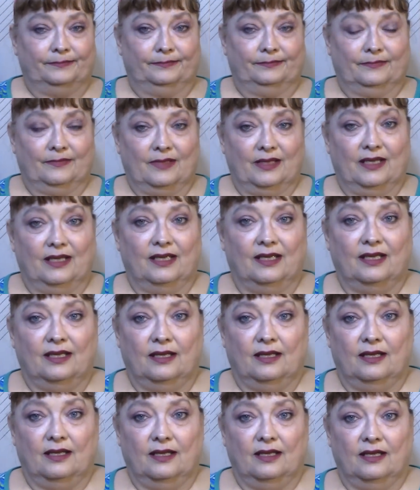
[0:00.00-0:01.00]

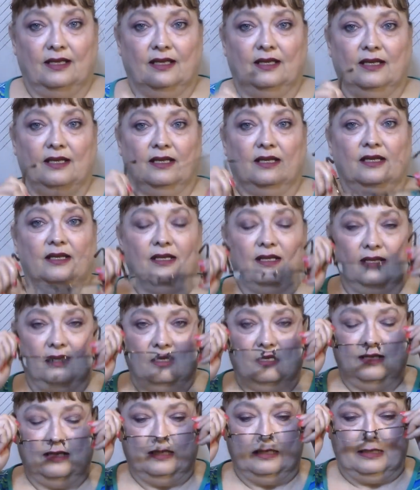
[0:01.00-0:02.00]

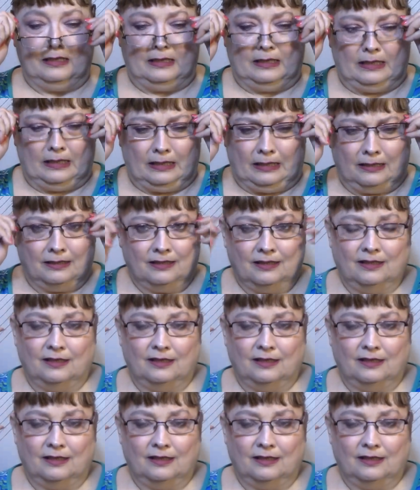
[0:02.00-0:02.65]
Nothing is said.